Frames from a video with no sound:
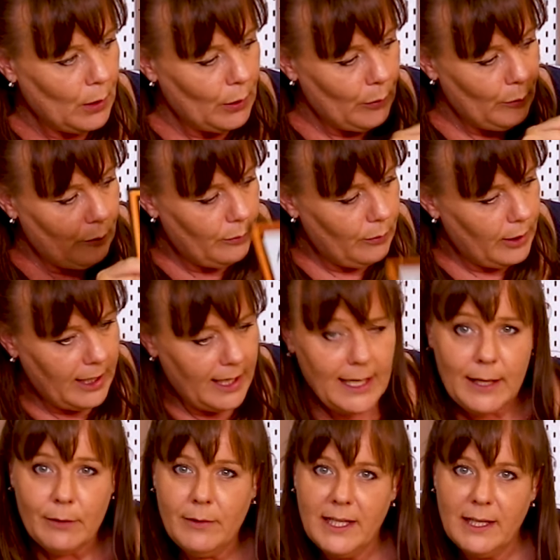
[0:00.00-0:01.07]

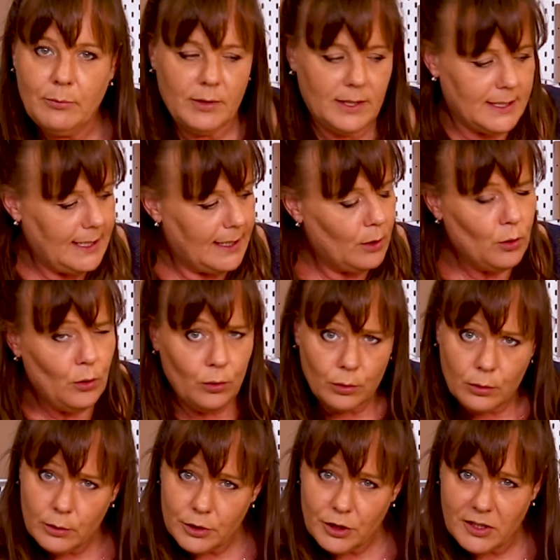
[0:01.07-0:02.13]
Really, really pretty,
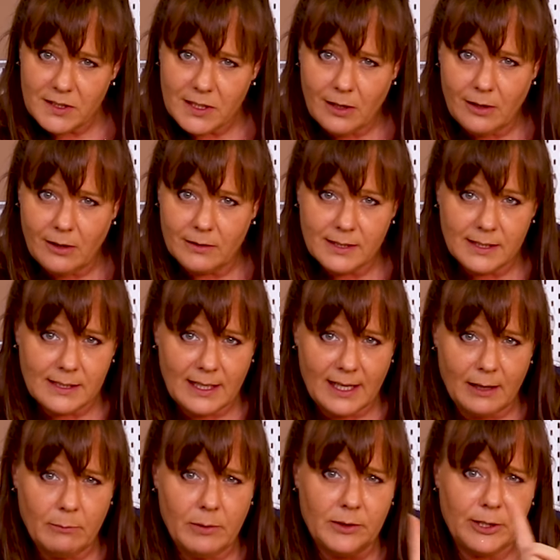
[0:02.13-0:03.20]
gorgeous heart
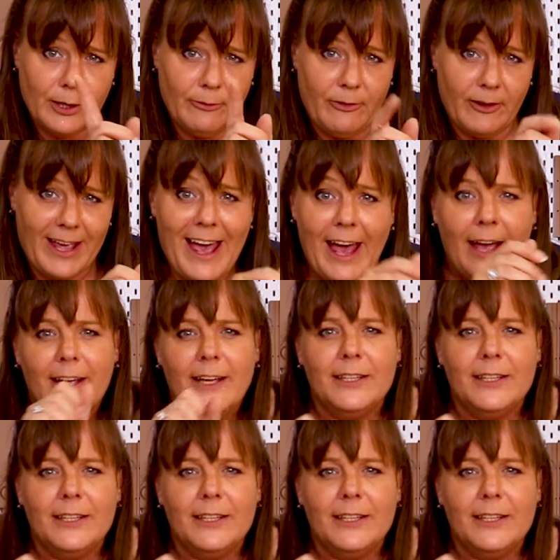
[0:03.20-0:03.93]
design, but don't forget,